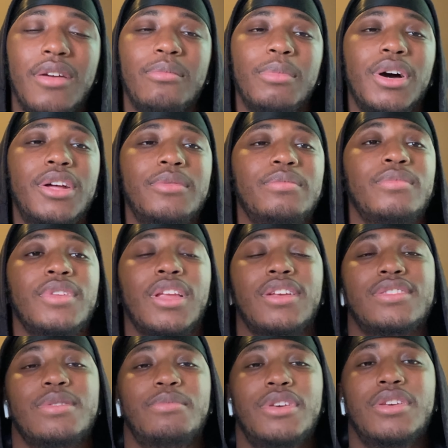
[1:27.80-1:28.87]
But
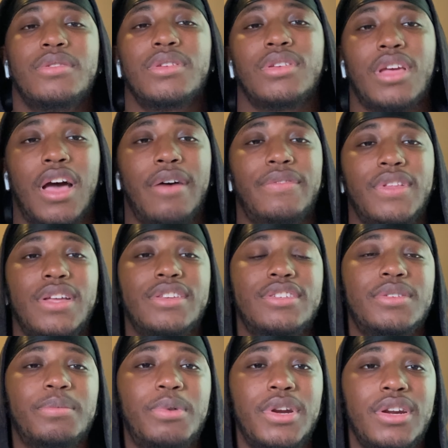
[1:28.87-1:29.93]
to me, I feel like this
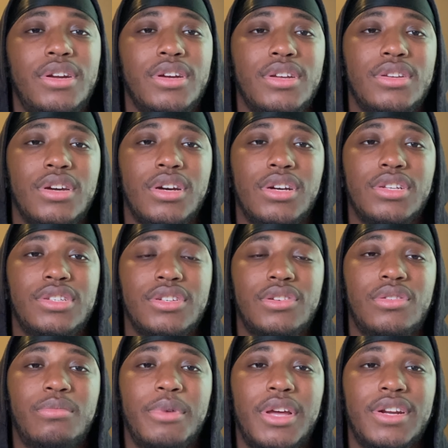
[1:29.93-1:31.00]
is a pretty good uh,
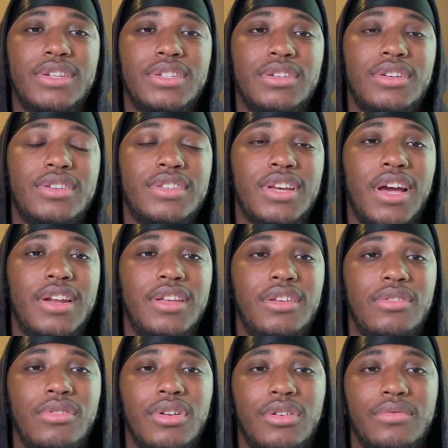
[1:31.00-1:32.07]
general manager
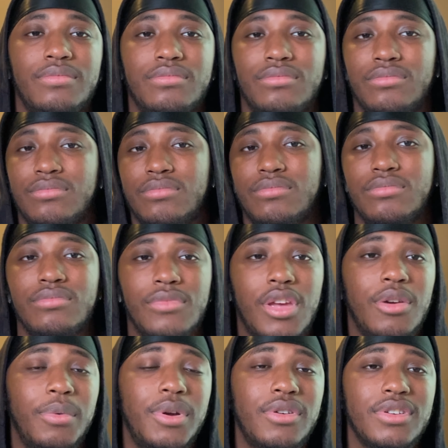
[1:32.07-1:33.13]
signing, you know.
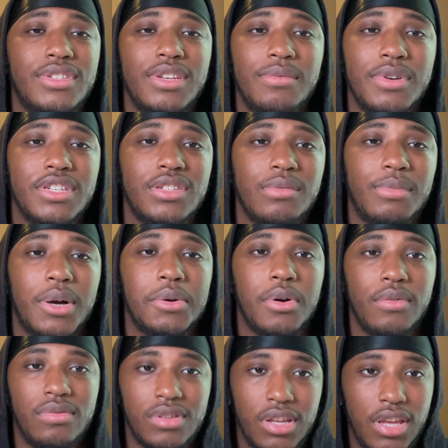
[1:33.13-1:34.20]
We're going to see what it's about.
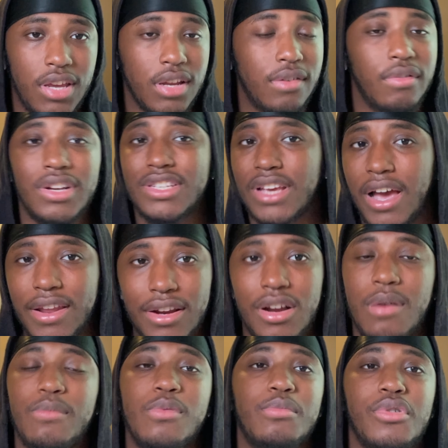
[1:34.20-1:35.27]
Hopefully, he can re-sign a
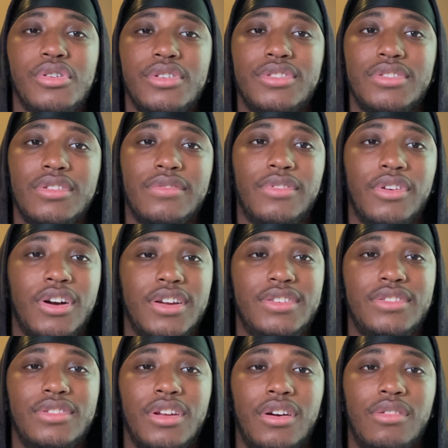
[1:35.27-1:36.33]
couple Bulls for us.
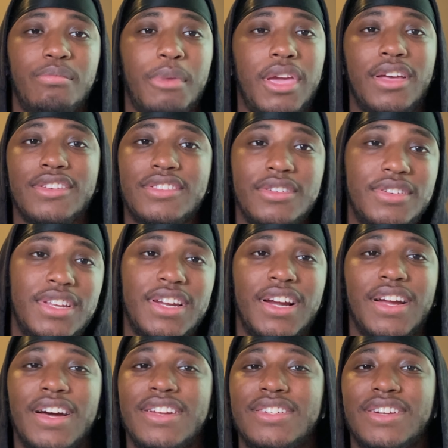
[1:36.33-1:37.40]
You know, Minkah still need a
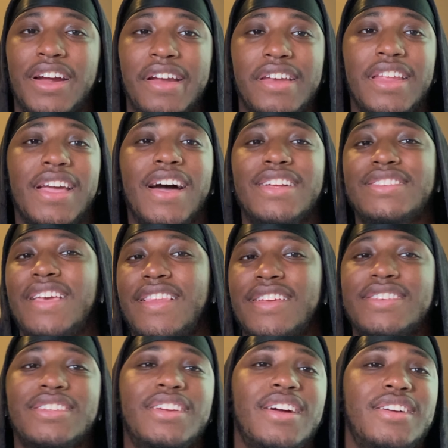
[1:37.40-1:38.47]
contract. Diontae
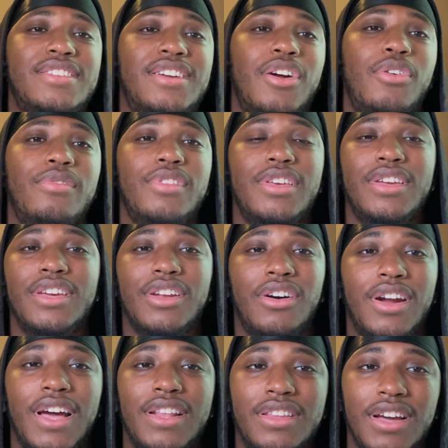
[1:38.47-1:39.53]
needs a contract. Hopefully, he can get all
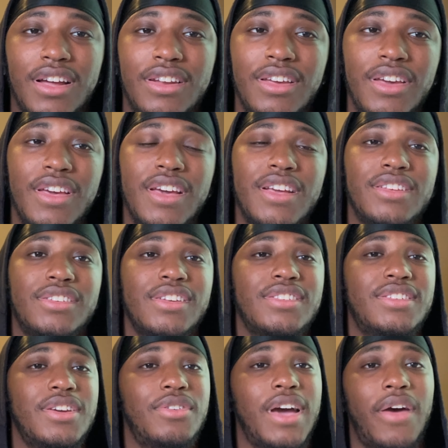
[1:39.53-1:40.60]
that done since
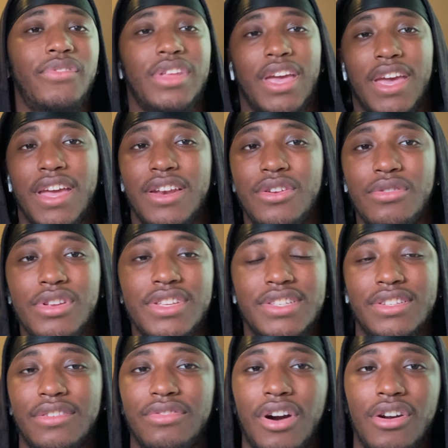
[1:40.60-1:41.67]
he'll have the head duties in
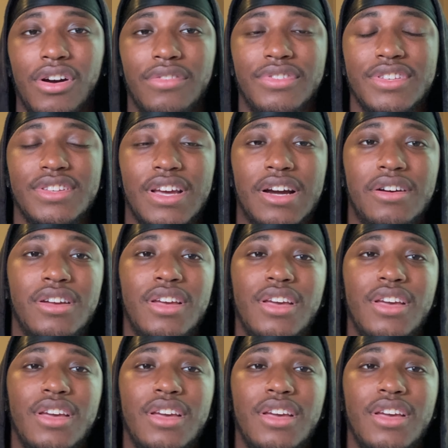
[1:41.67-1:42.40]
the front office now.